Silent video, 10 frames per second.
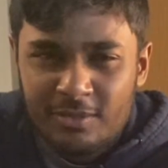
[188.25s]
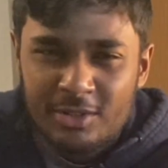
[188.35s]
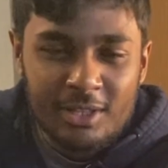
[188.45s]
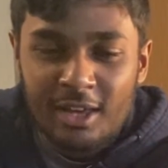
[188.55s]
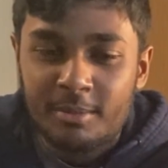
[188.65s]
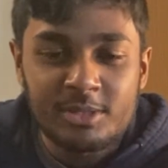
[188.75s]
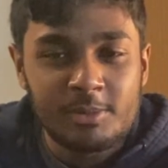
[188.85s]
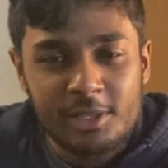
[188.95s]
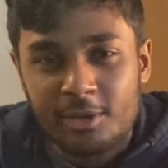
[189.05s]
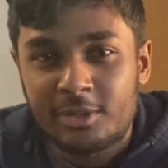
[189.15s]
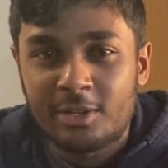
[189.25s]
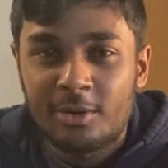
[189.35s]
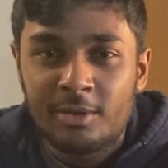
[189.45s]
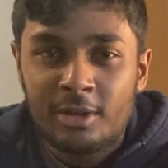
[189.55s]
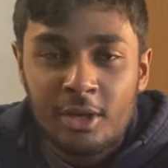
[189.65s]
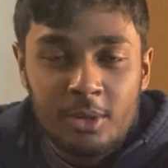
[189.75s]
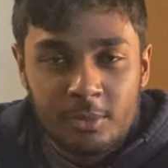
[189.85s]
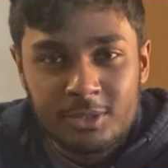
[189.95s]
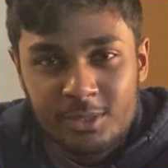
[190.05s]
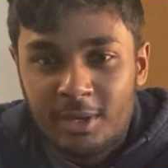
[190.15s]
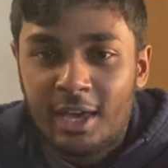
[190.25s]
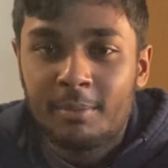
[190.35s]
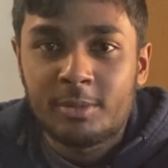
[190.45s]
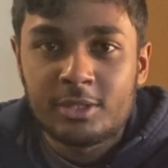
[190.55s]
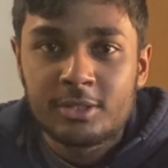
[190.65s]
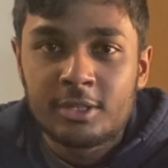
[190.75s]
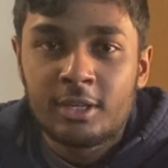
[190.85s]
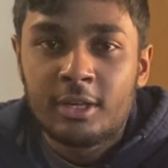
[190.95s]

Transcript: leave it in the comments below, you know? We'll see what happens.